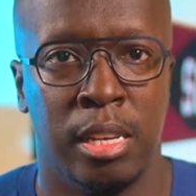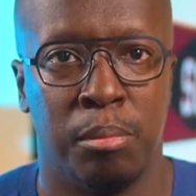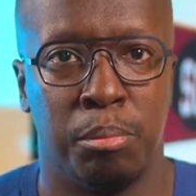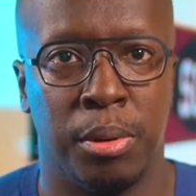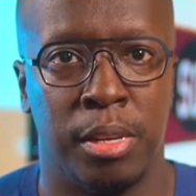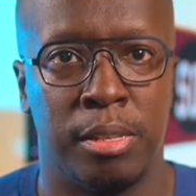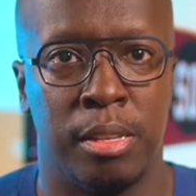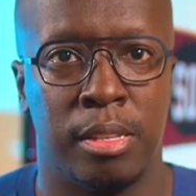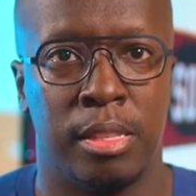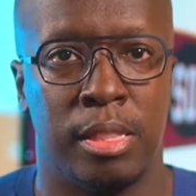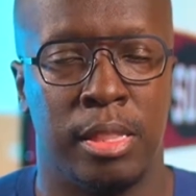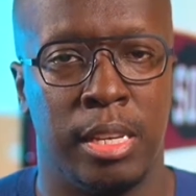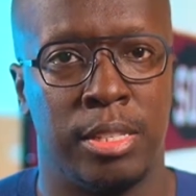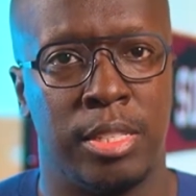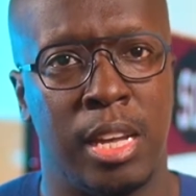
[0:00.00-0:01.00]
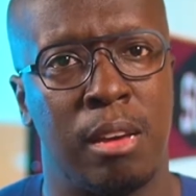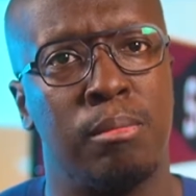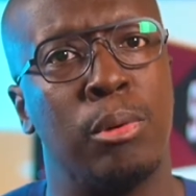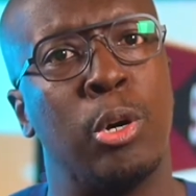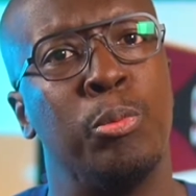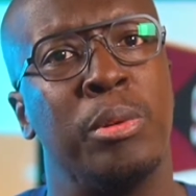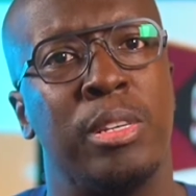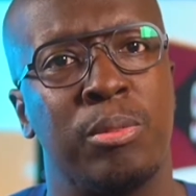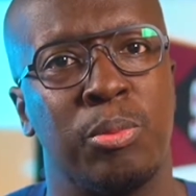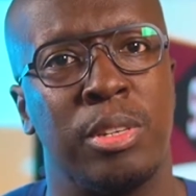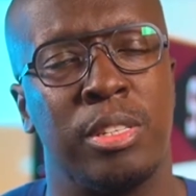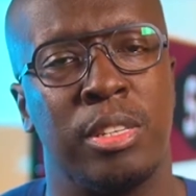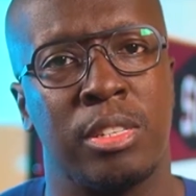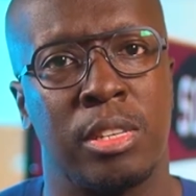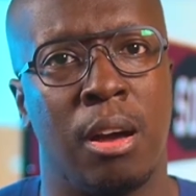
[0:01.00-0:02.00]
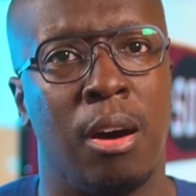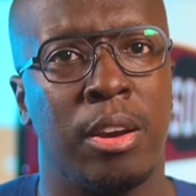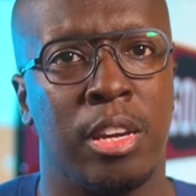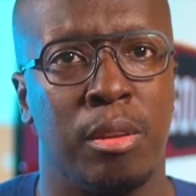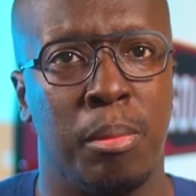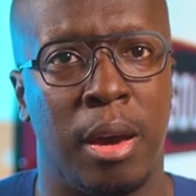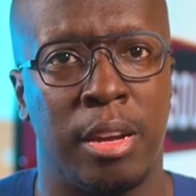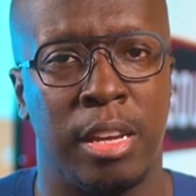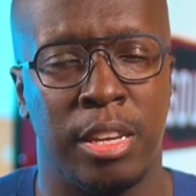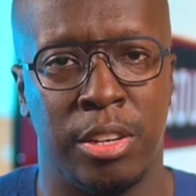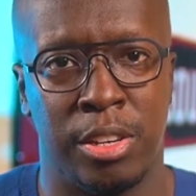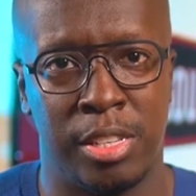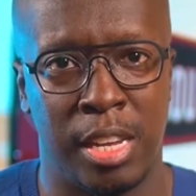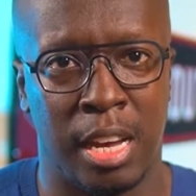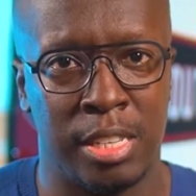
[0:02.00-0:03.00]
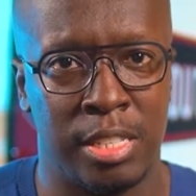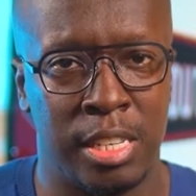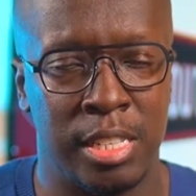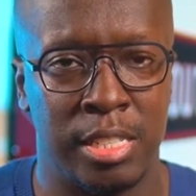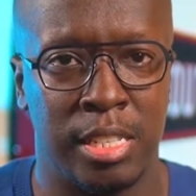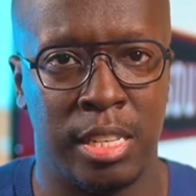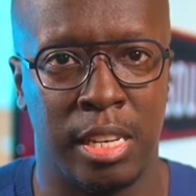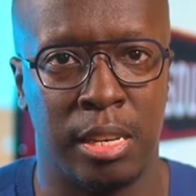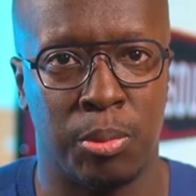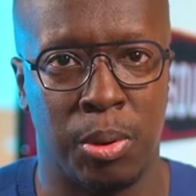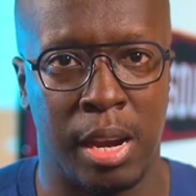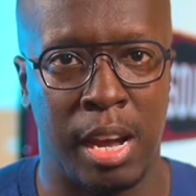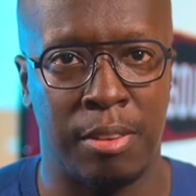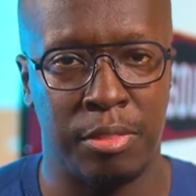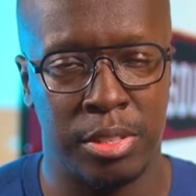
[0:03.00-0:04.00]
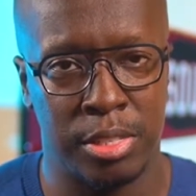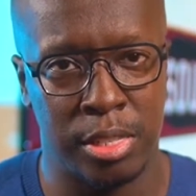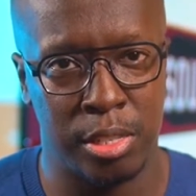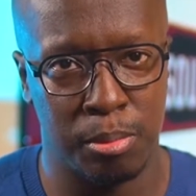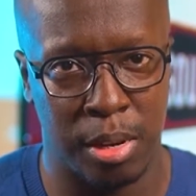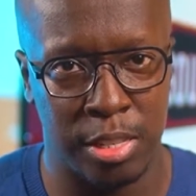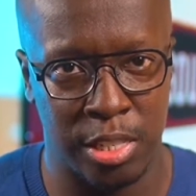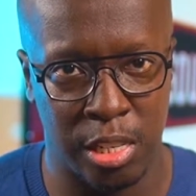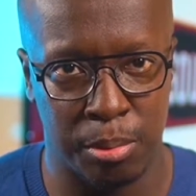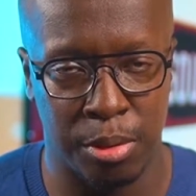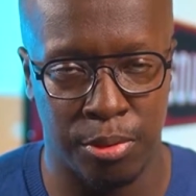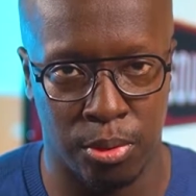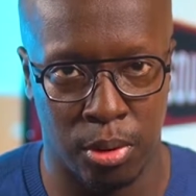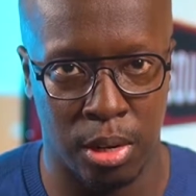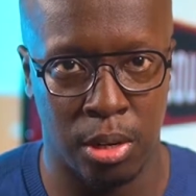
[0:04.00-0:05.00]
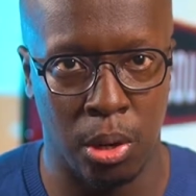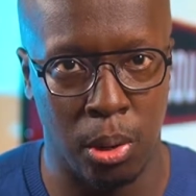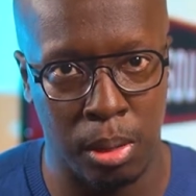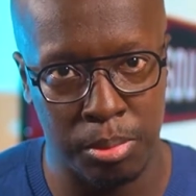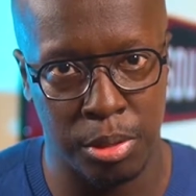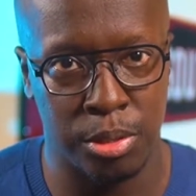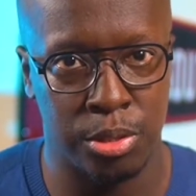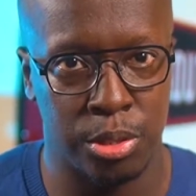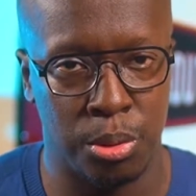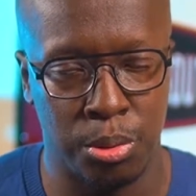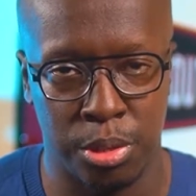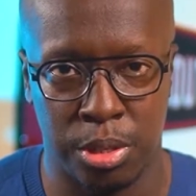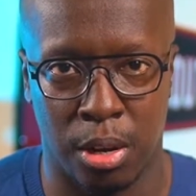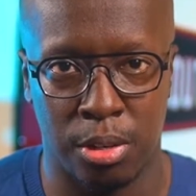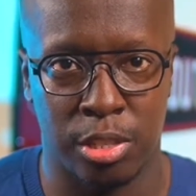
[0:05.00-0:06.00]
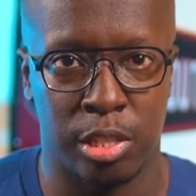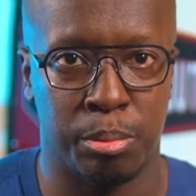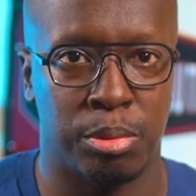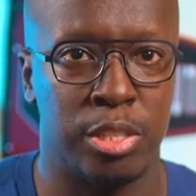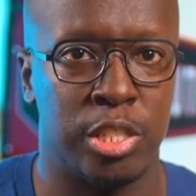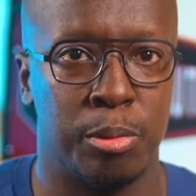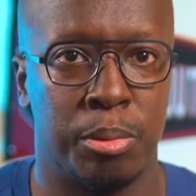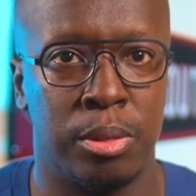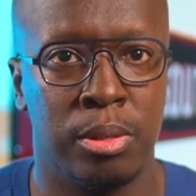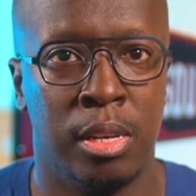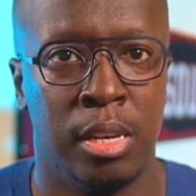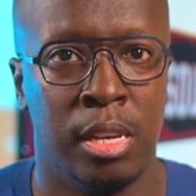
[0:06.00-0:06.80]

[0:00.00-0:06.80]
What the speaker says: But there's that moment when you're talking about it and you're digesting it where I have to center myself before I go up to the school to talk to the principal.